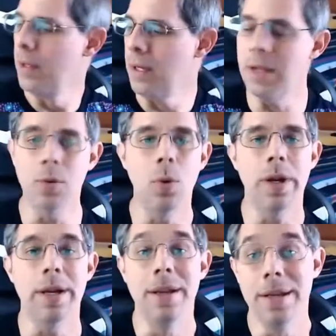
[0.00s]
either
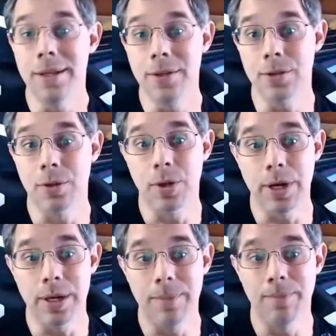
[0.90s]
way, these are
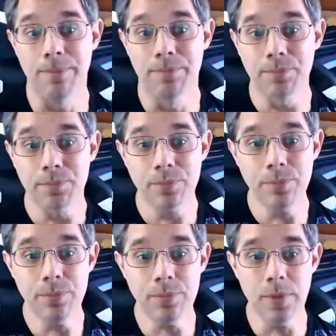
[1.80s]
great.
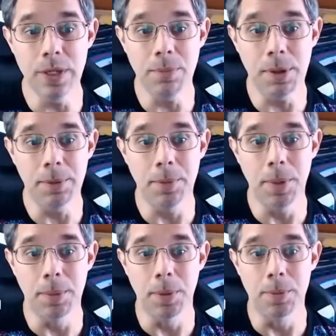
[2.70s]
You probably
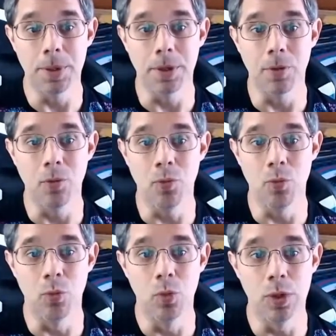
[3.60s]
remember them. They're
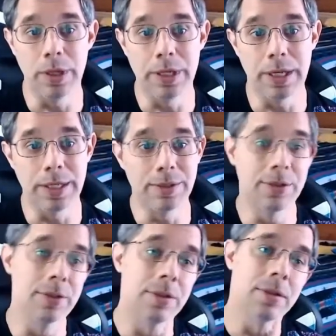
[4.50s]
really
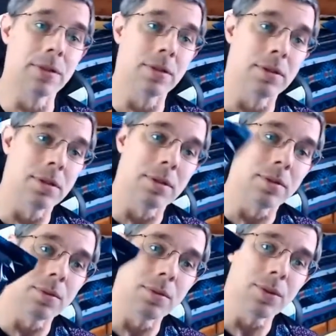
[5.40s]
nice.
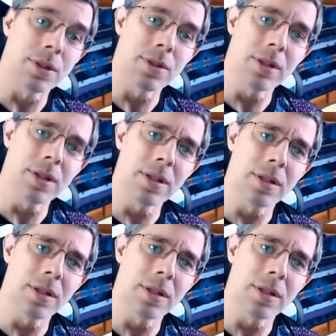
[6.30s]
What does that say?